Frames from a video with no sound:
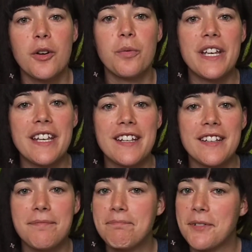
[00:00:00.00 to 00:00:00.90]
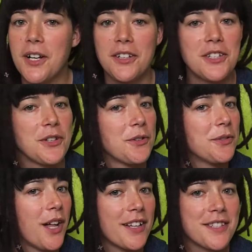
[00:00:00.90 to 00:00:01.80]
We got to do
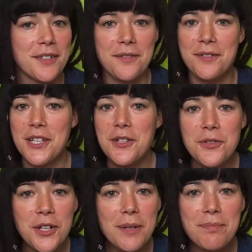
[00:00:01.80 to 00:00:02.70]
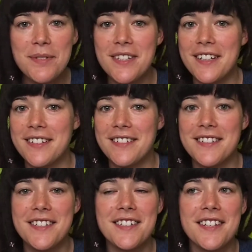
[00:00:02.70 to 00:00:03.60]
lots of canoe trips and